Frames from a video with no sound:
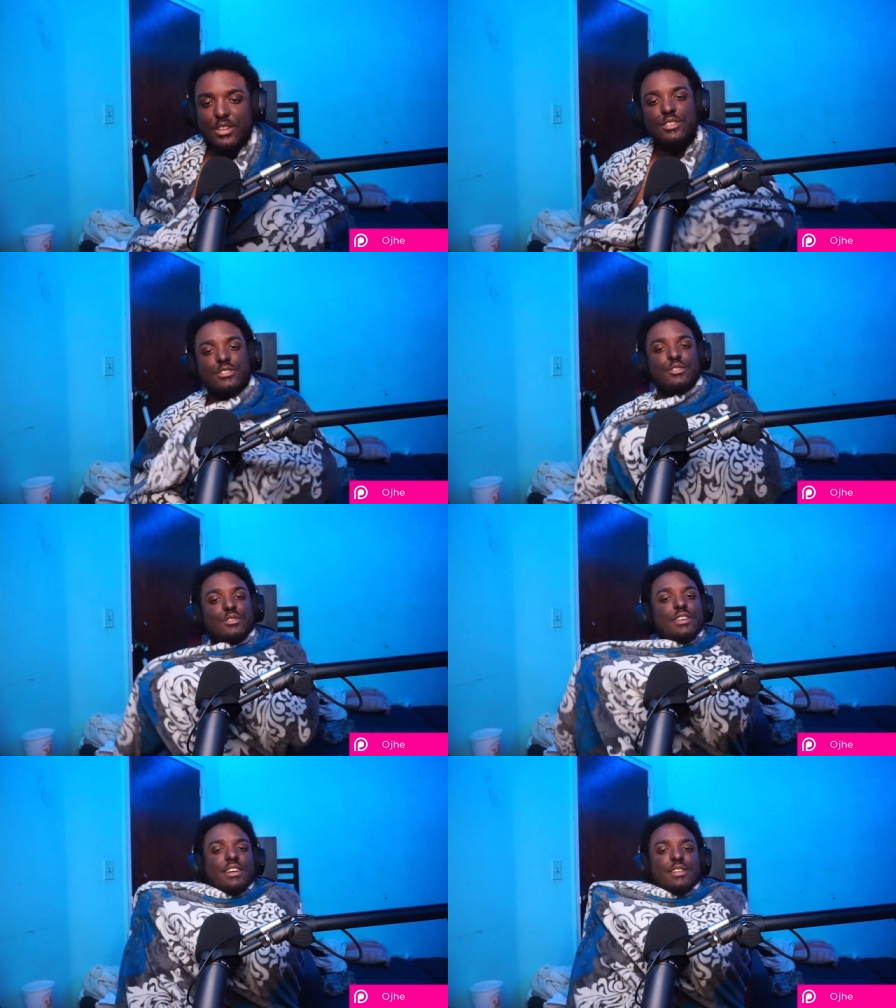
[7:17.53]
So
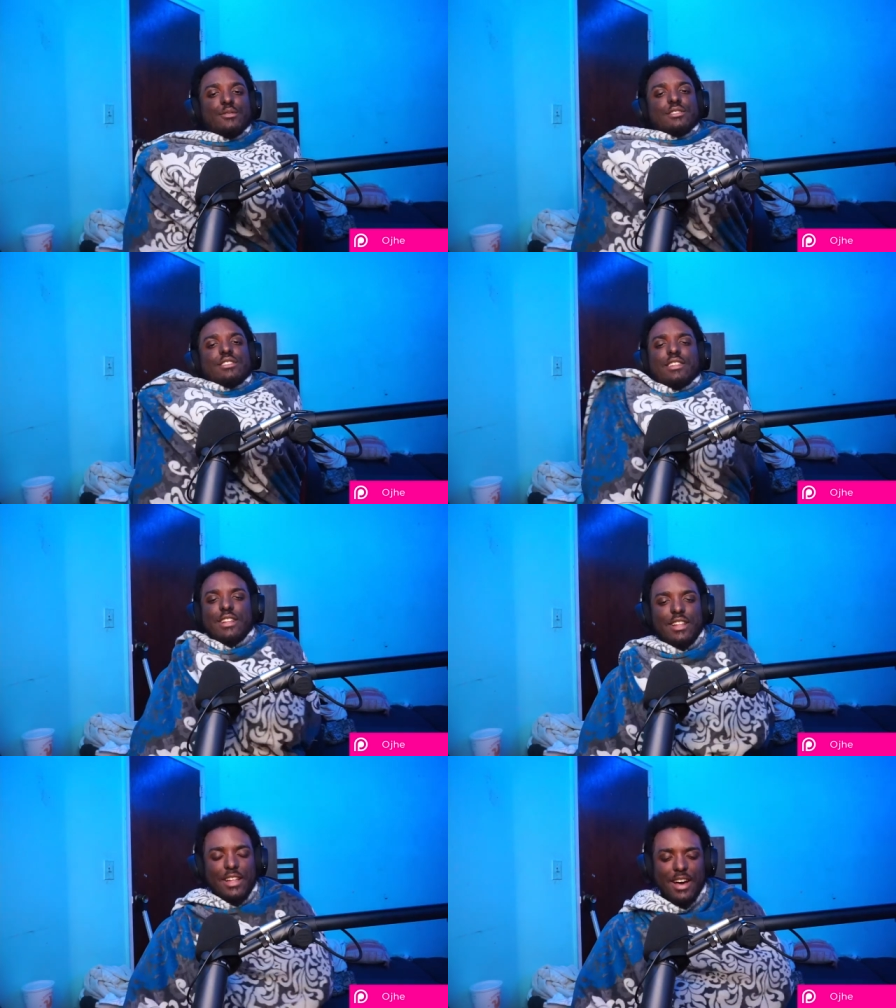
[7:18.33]
yeah, there was a
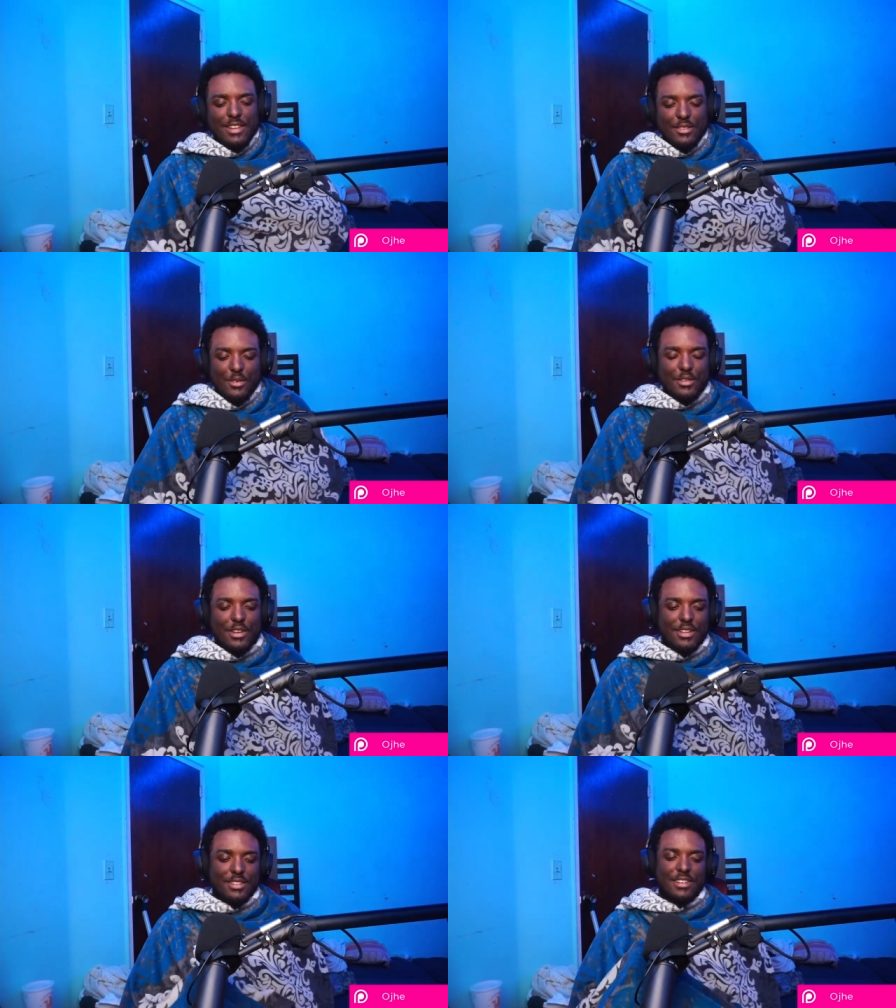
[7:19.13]
lot going
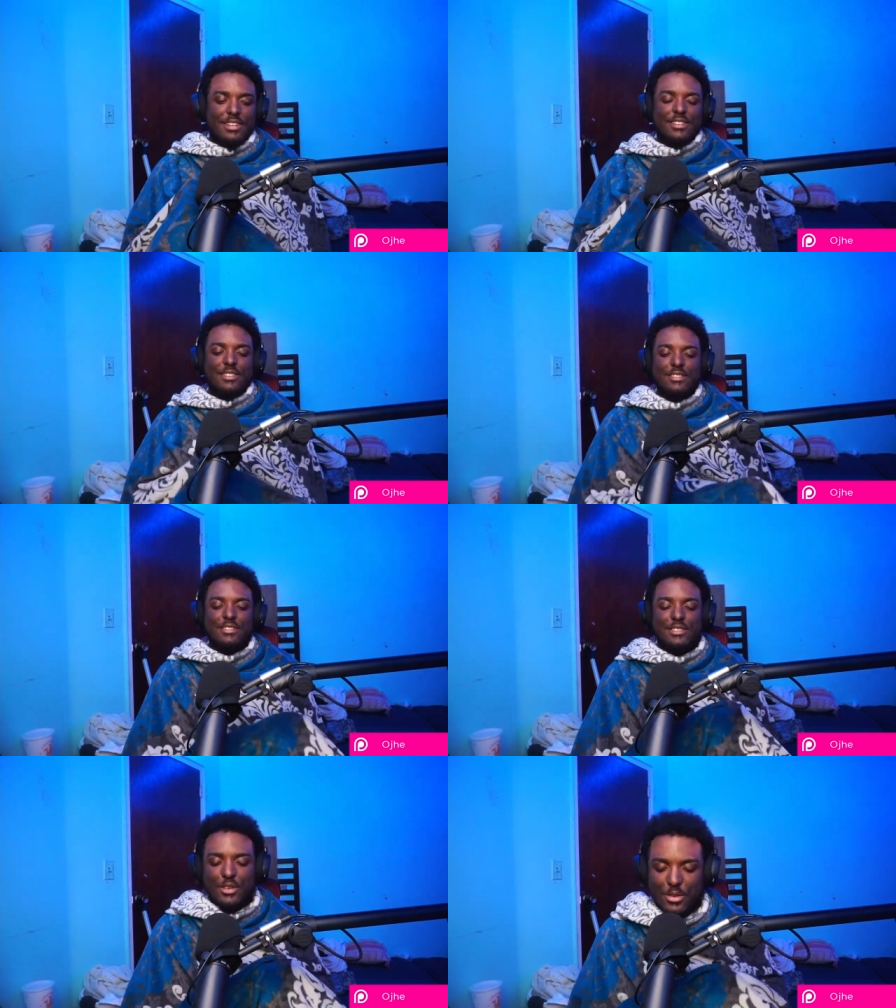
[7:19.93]
on there.
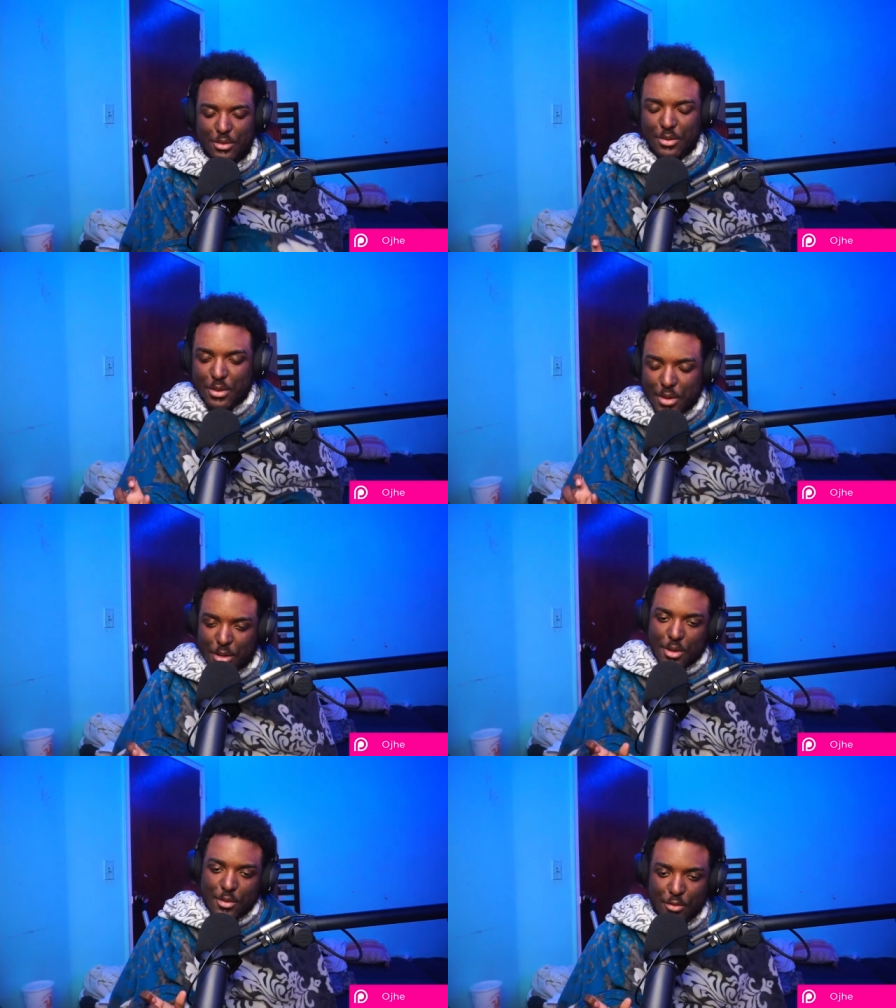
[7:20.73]
So
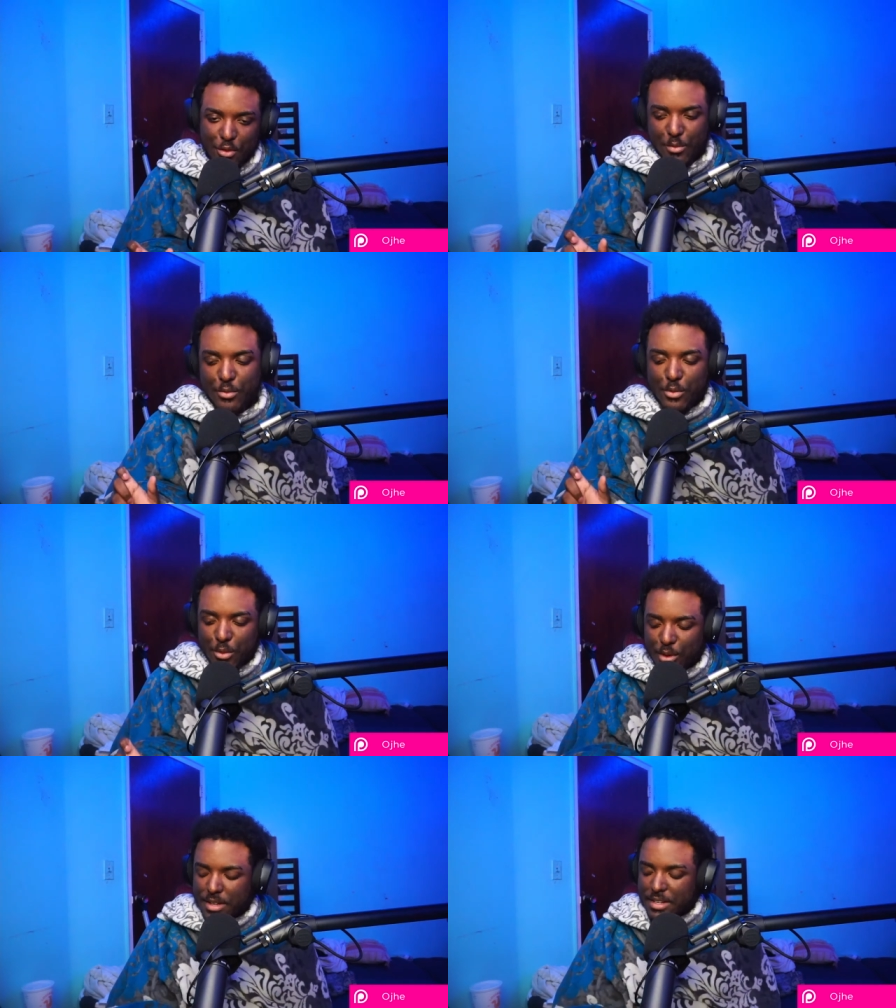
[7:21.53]
from
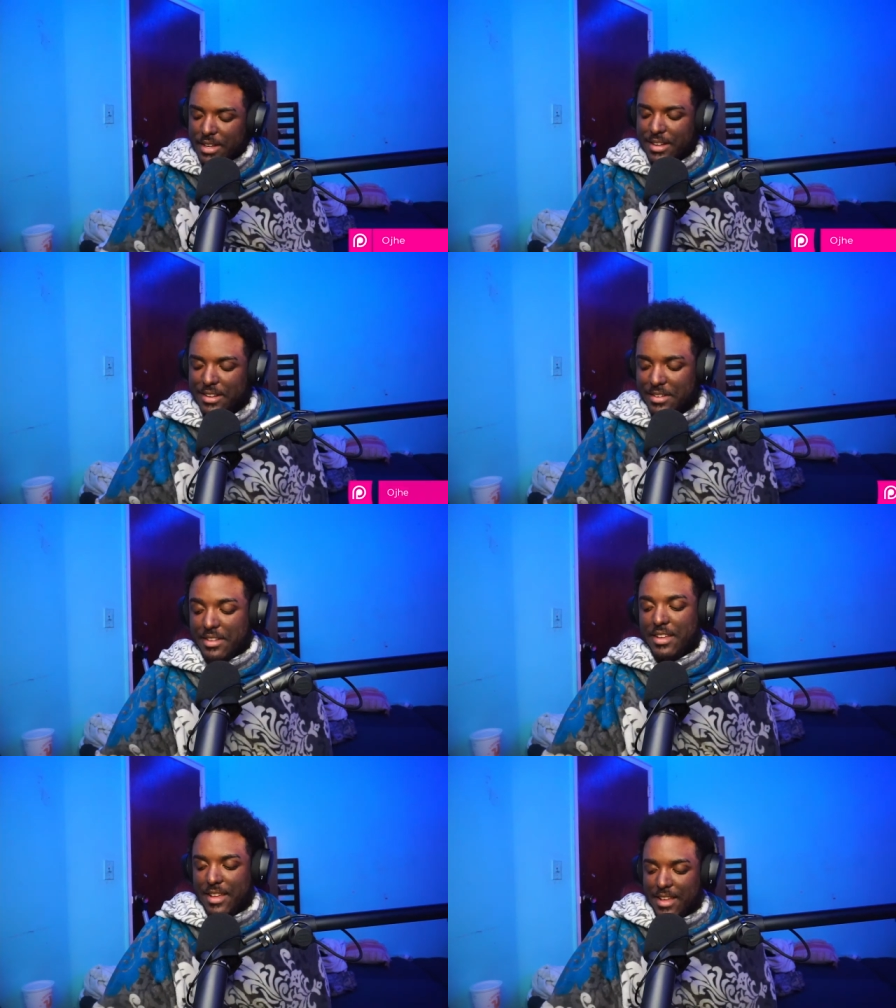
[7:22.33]
what
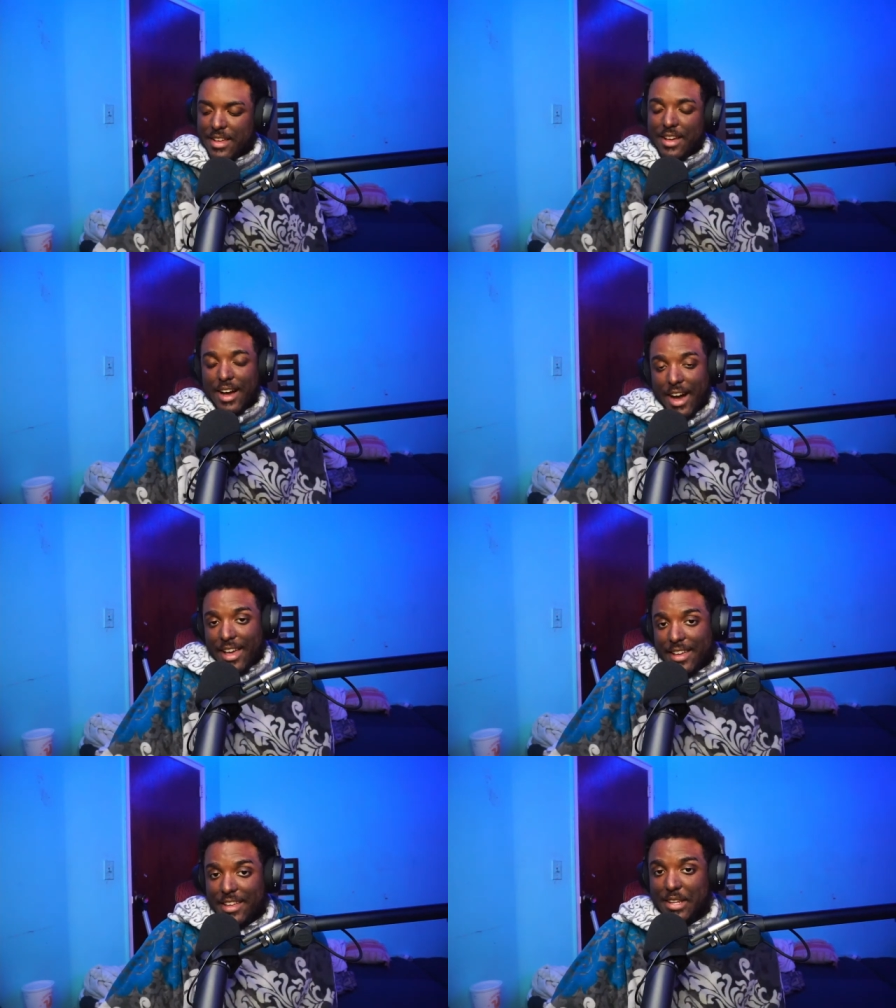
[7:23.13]
I
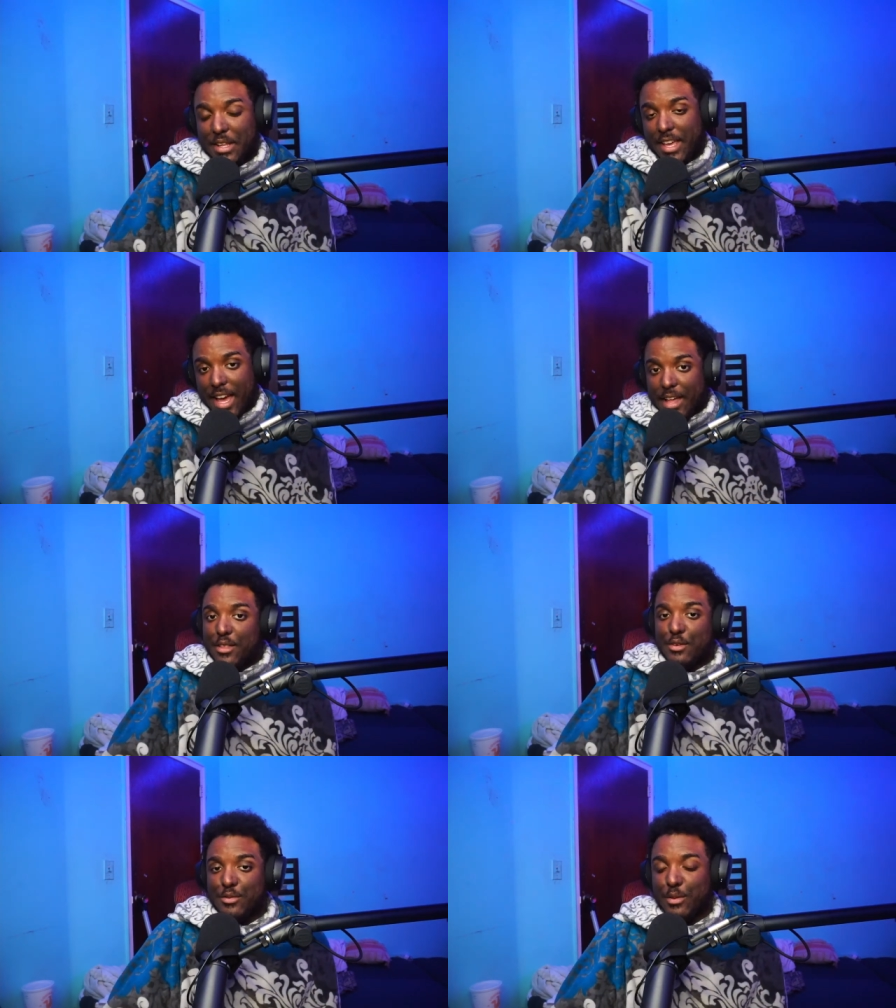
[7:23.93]
can
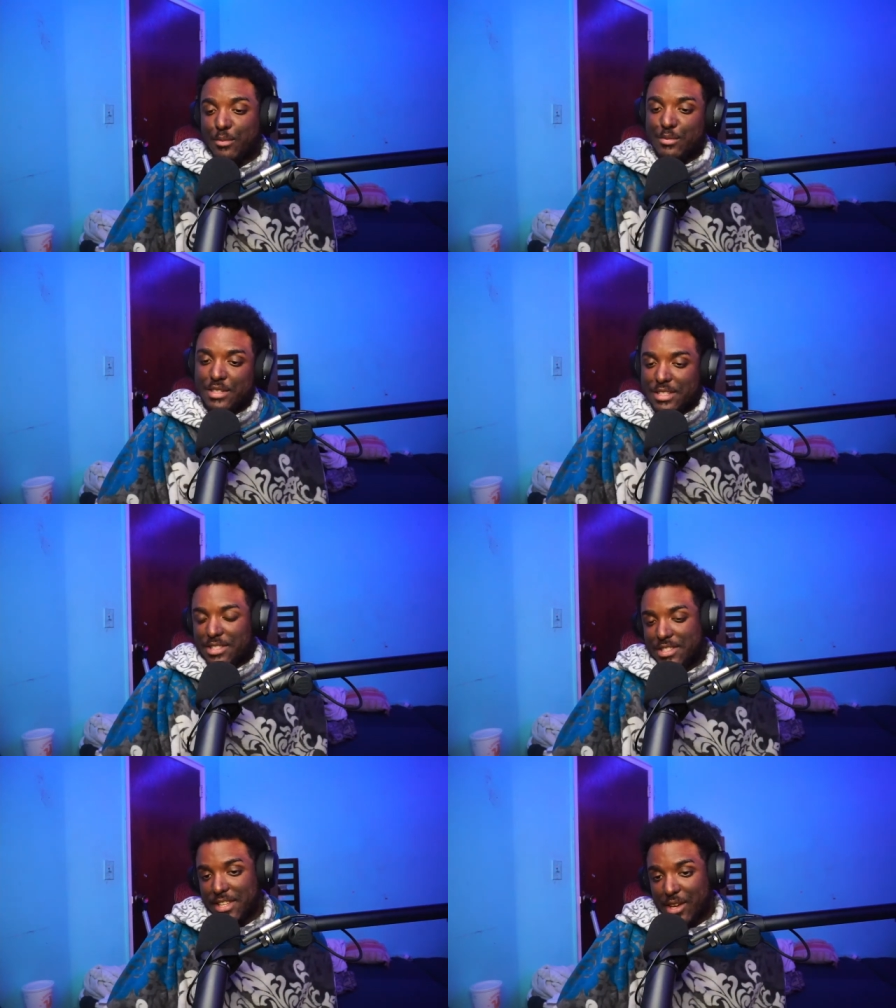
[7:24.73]
gather from this
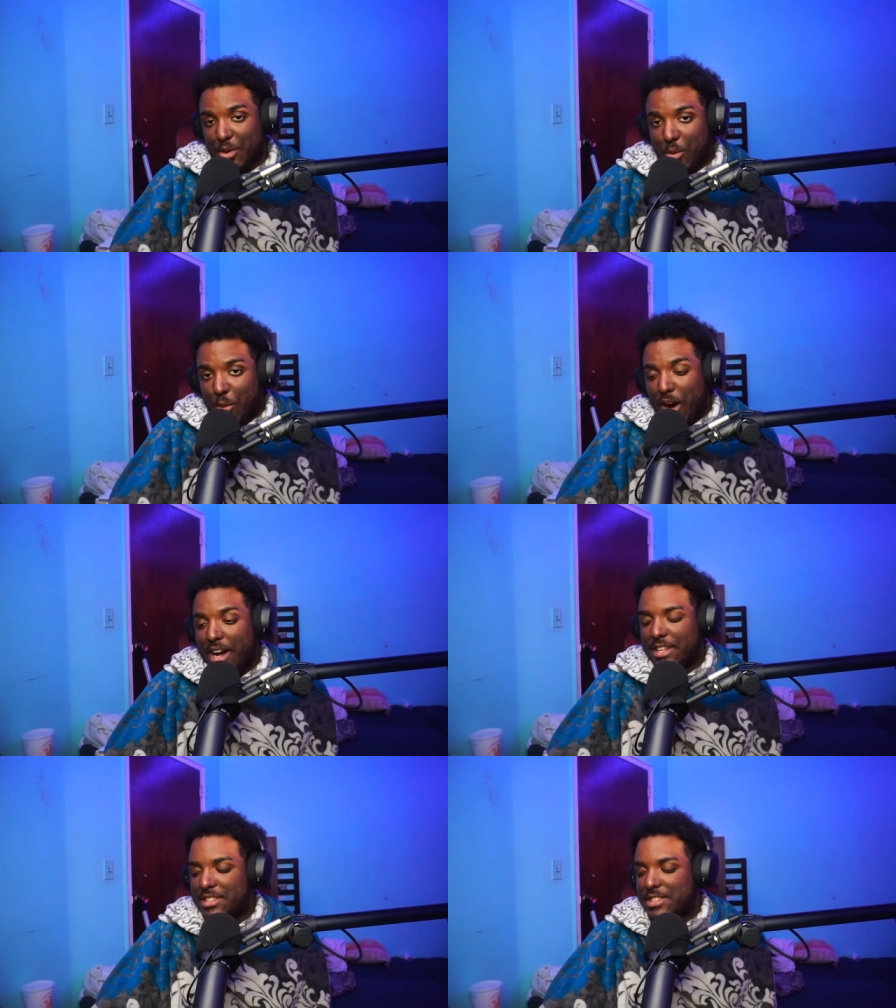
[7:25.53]
single
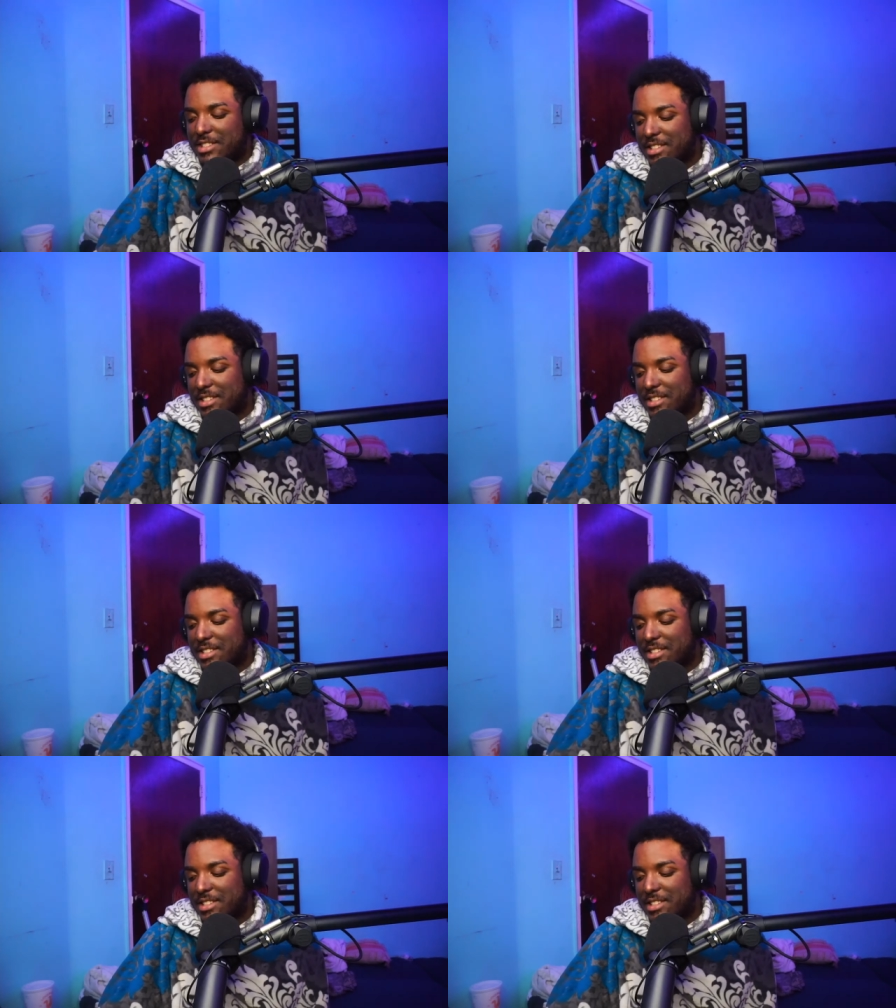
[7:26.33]
watch...